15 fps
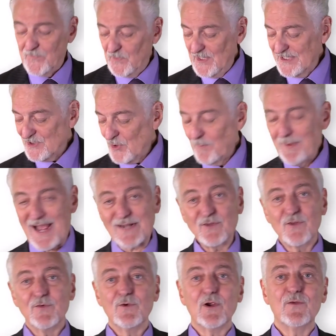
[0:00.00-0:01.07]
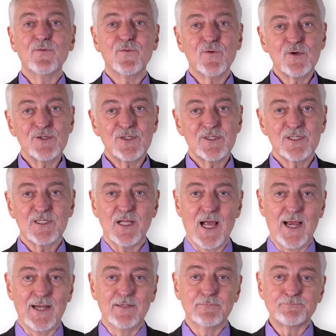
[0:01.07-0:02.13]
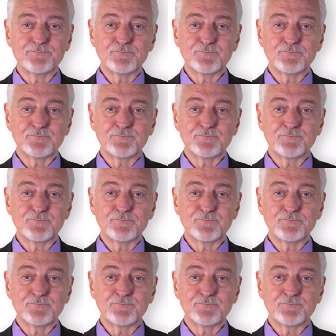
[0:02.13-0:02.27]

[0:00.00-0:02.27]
Let's go back to the very first slide.